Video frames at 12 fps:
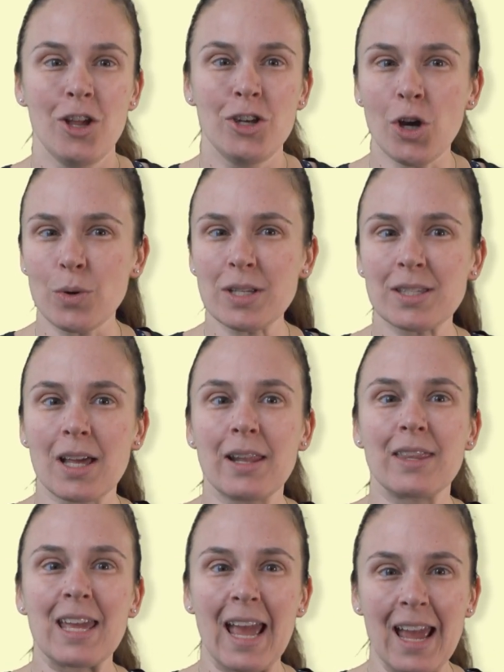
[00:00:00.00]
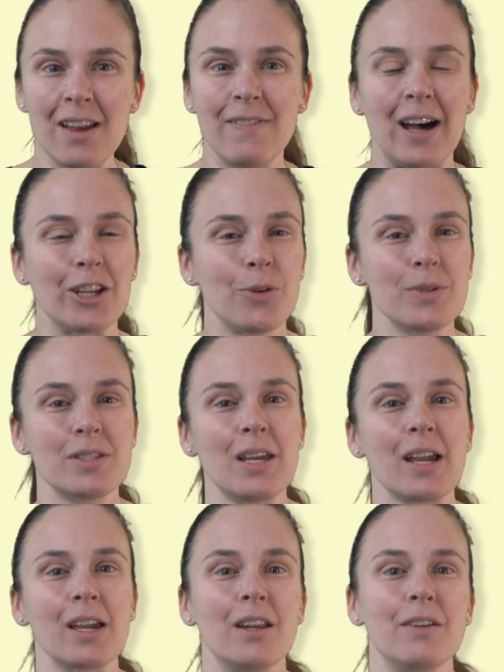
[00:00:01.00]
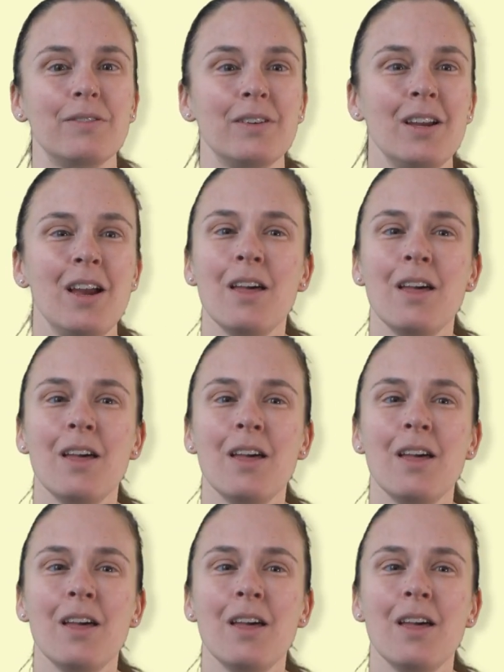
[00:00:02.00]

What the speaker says: Notice that the a value is negative.